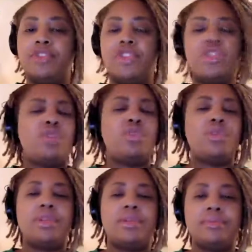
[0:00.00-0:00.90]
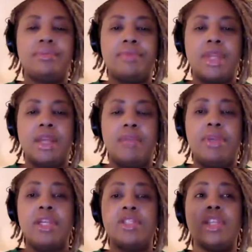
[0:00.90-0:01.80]
just don't do it
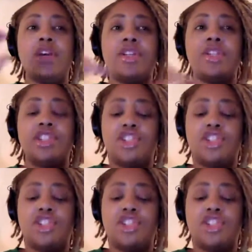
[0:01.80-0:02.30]
because there is a